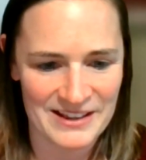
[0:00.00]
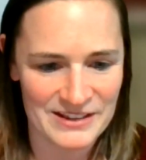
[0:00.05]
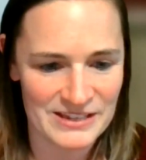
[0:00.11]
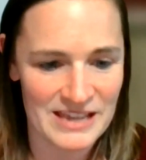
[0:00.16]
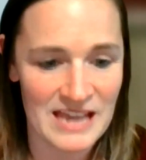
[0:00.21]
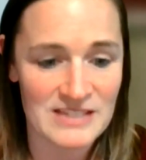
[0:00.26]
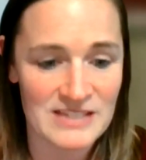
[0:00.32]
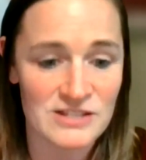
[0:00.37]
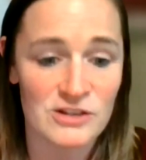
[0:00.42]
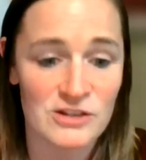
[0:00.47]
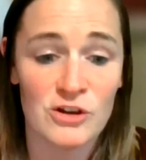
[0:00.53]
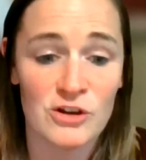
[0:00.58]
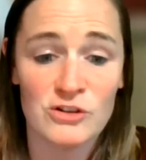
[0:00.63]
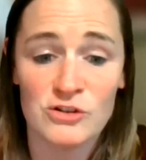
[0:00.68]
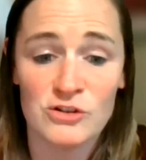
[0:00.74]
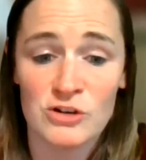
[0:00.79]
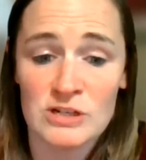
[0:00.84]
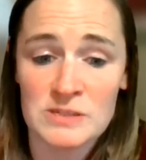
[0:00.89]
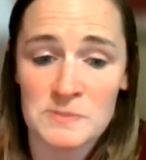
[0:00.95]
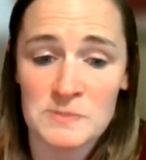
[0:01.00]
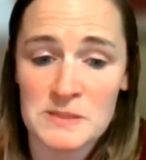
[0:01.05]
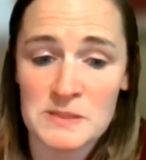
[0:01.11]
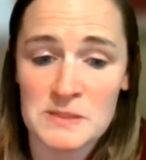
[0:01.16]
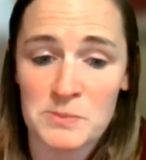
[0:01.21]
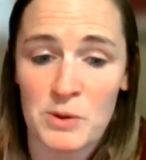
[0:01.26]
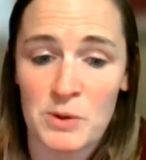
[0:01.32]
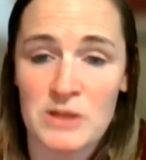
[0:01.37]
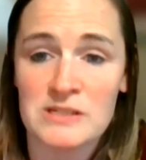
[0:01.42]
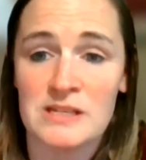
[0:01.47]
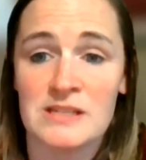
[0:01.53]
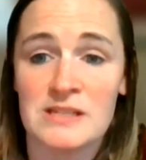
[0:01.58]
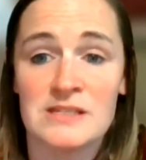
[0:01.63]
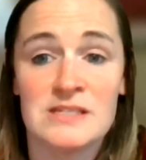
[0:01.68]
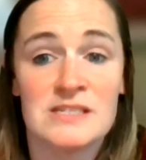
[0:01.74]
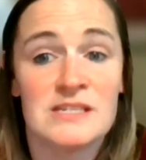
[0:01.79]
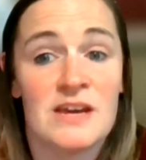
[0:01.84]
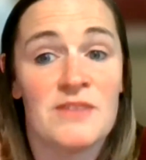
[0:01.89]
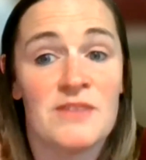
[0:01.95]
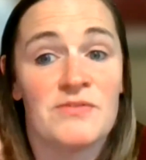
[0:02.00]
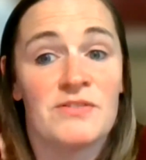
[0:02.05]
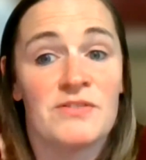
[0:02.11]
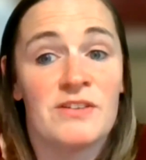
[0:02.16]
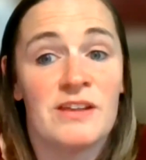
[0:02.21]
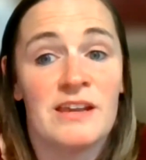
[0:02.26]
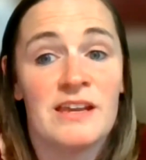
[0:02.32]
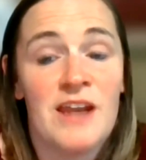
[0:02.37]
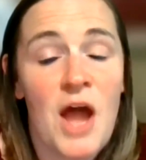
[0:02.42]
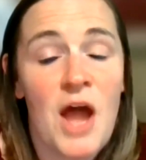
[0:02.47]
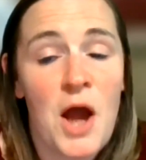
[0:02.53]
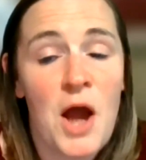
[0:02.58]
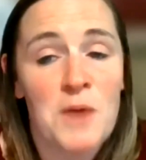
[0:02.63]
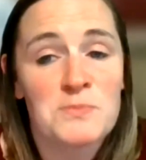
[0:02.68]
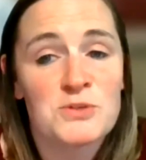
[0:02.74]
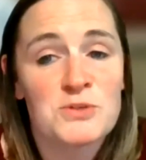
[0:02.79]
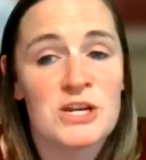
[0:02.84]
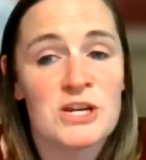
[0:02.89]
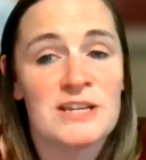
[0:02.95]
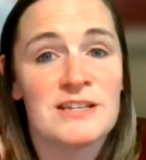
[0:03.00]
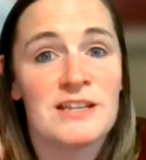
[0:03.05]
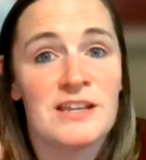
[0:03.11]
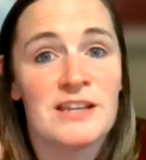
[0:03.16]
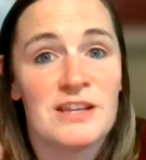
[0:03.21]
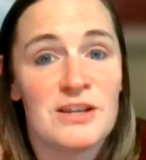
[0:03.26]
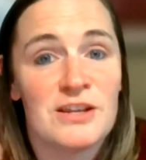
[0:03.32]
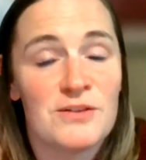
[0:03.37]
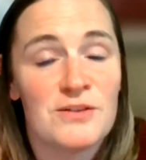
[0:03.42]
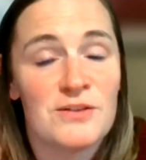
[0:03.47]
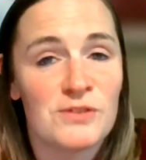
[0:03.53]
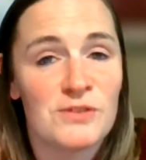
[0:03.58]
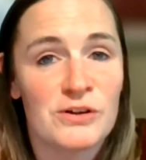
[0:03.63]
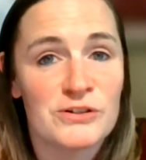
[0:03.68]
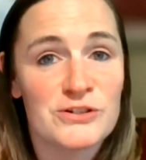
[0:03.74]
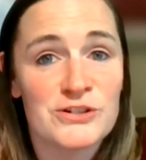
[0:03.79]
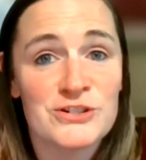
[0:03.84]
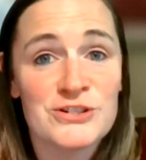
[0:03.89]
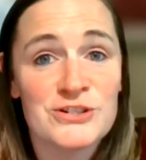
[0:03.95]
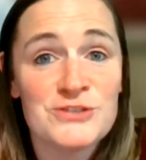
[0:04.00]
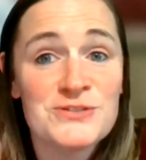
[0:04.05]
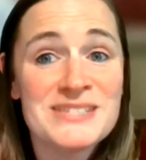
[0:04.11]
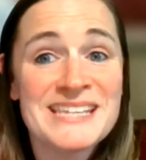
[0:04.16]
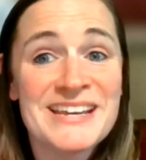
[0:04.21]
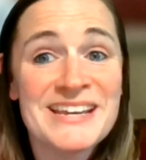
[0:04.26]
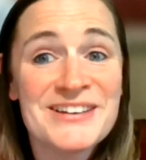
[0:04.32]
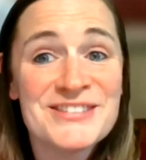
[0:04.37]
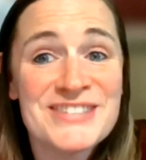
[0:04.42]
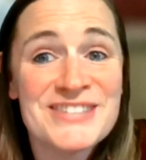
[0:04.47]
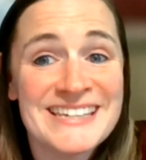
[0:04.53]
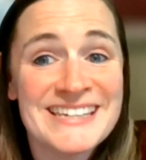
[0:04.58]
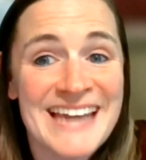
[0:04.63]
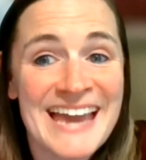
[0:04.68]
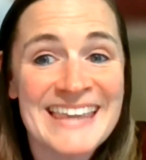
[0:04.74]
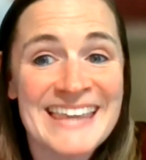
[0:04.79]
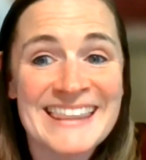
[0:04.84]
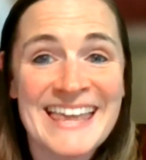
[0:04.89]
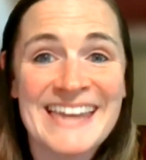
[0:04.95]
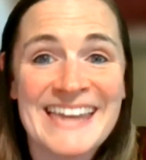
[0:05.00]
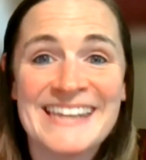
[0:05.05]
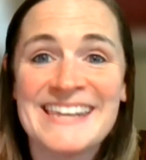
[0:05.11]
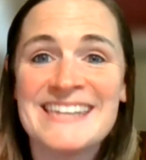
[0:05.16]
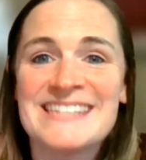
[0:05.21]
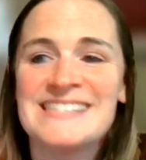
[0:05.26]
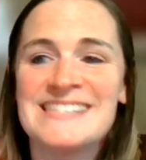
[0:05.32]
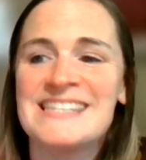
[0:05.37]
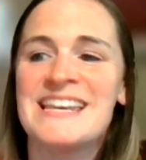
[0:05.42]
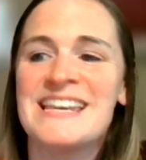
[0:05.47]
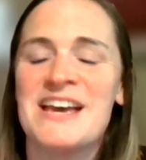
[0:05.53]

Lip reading: Yes, good Christmas presents. Definitely an option. You've learned a new skill tonight, ladies.